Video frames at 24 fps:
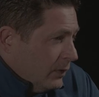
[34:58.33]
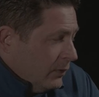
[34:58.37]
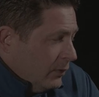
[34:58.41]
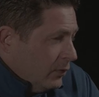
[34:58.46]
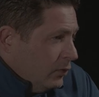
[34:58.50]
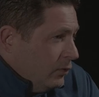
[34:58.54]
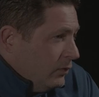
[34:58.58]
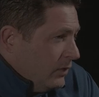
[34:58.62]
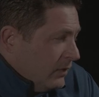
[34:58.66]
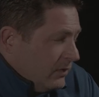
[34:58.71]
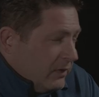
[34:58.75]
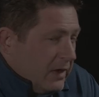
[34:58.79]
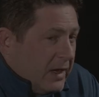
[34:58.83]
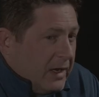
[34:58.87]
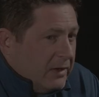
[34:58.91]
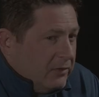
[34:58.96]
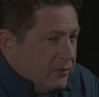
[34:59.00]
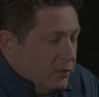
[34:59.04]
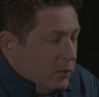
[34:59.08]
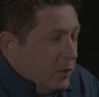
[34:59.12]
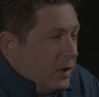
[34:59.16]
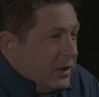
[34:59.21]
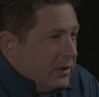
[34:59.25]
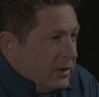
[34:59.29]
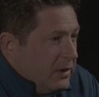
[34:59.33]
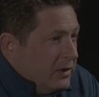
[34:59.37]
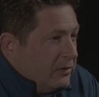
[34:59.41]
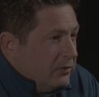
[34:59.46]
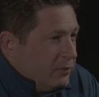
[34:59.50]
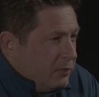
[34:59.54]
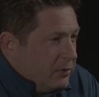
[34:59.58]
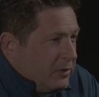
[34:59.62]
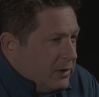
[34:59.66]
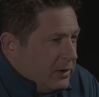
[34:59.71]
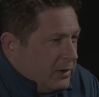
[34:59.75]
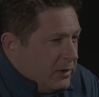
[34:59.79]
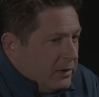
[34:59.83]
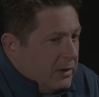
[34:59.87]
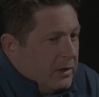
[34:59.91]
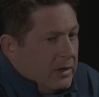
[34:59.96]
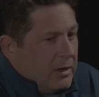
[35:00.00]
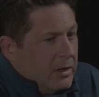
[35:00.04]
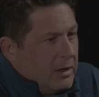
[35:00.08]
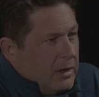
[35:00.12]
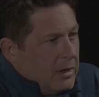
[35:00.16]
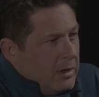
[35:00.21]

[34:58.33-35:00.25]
who, who decides what is printed.